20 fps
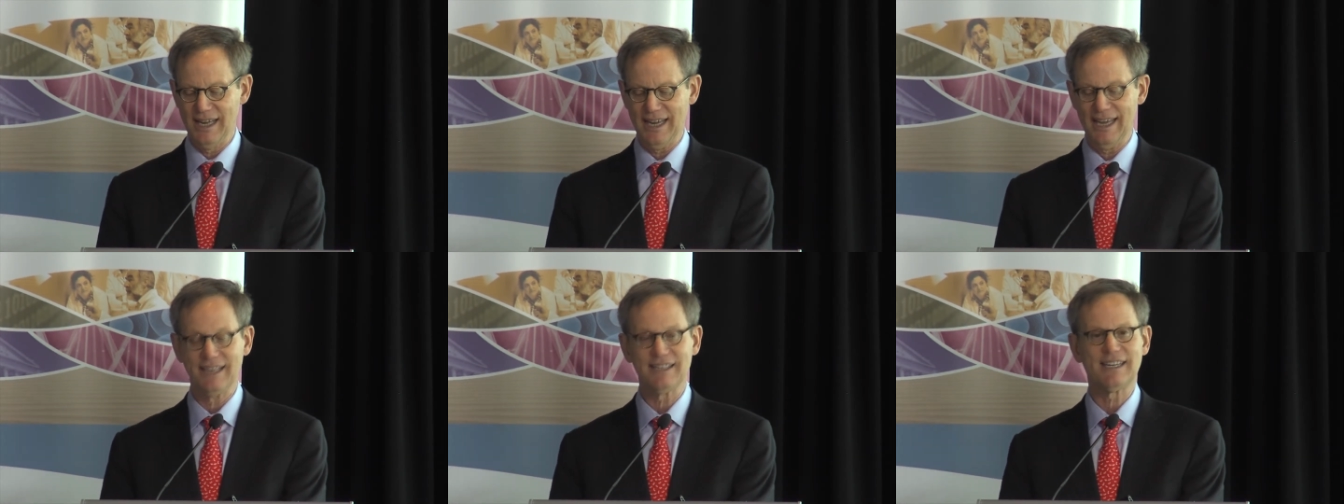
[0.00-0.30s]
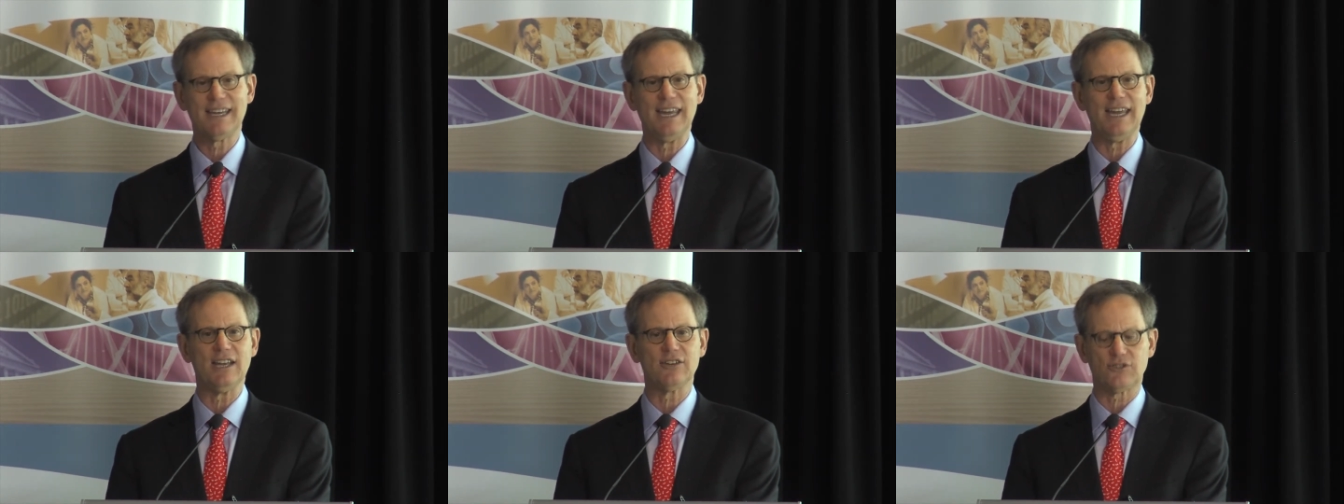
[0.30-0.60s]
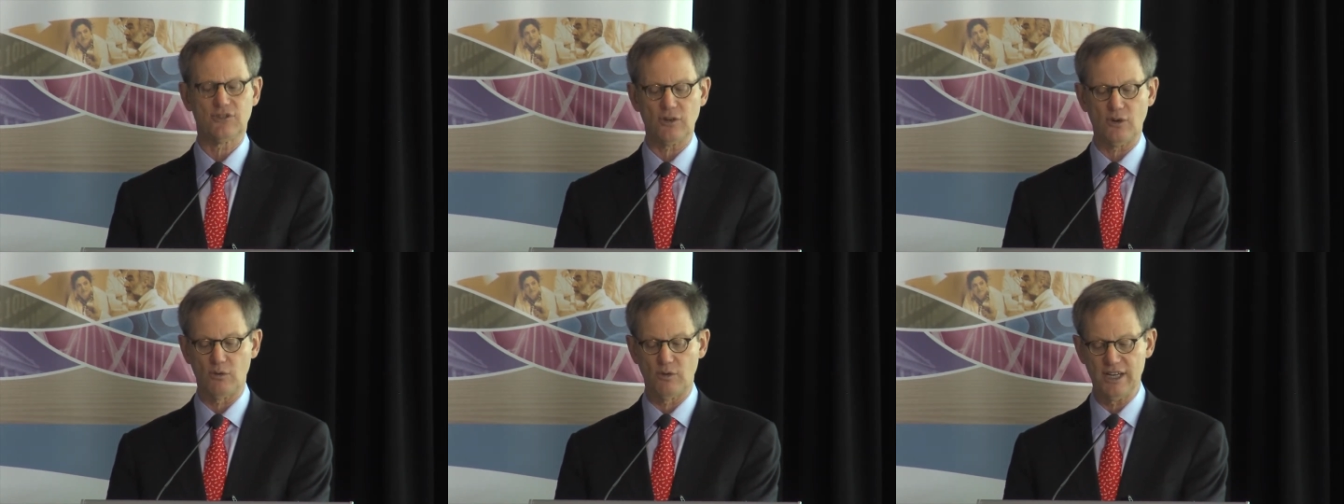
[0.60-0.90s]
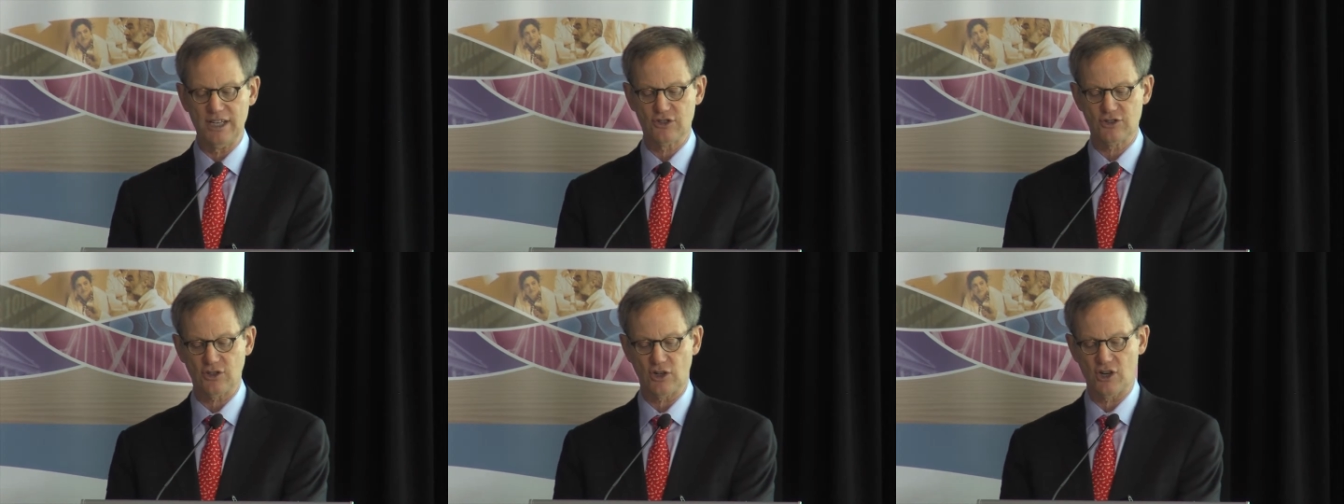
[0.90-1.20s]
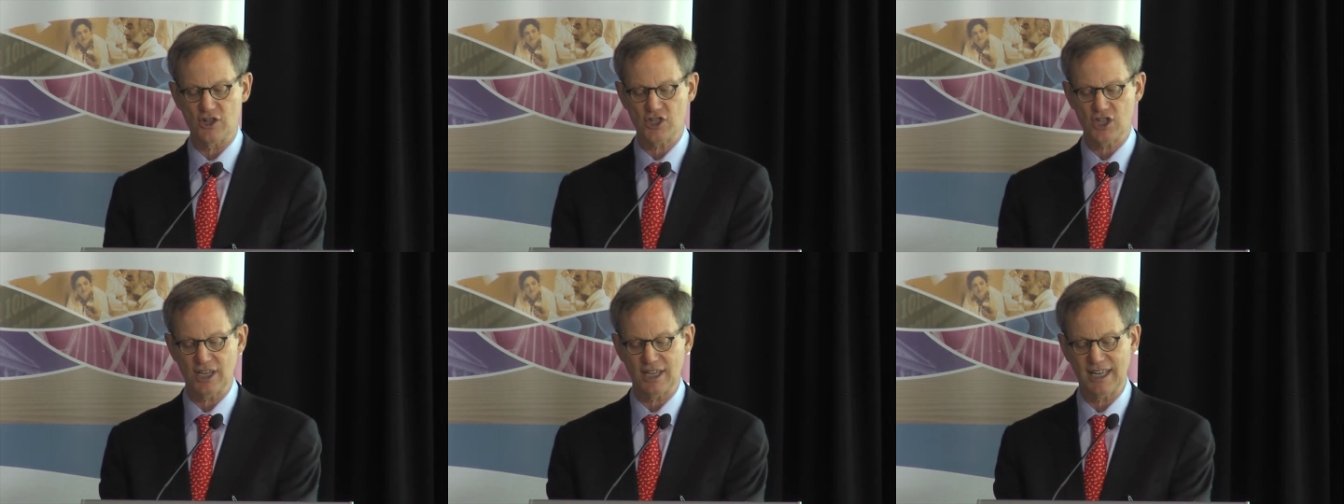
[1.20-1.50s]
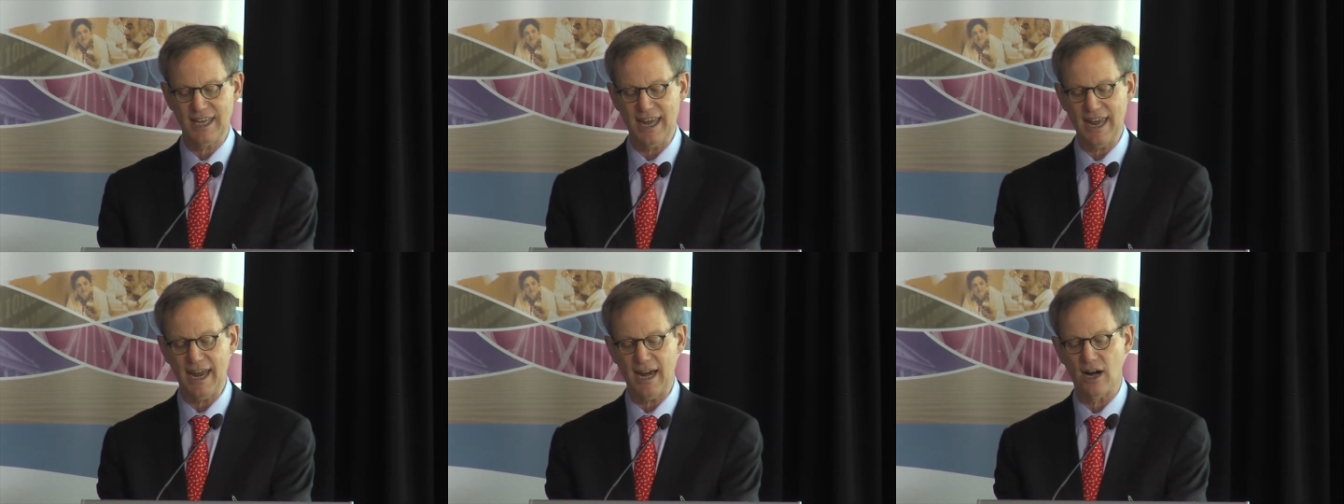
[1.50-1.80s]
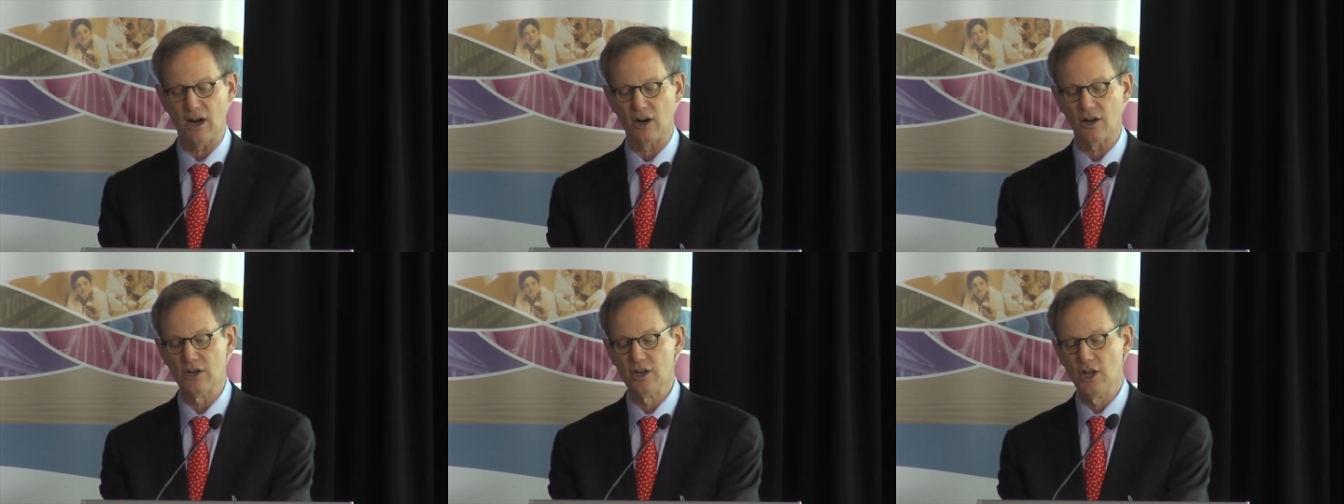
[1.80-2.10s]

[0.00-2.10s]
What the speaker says: in cancer research and care